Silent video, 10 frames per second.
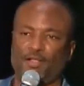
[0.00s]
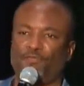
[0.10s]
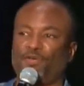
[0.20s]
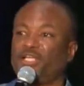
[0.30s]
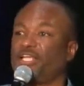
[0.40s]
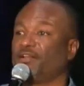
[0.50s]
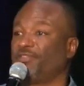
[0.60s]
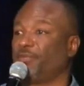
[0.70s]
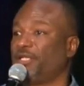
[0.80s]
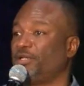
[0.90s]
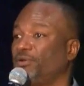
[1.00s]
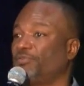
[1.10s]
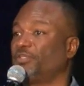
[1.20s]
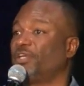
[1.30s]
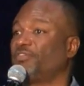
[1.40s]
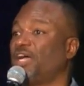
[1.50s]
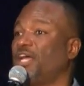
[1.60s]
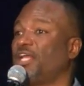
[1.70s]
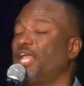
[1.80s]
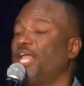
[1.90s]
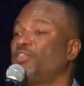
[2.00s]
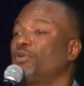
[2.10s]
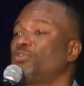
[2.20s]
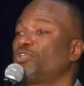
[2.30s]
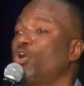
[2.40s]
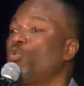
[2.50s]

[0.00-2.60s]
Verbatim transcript: for the get of them that know love God and those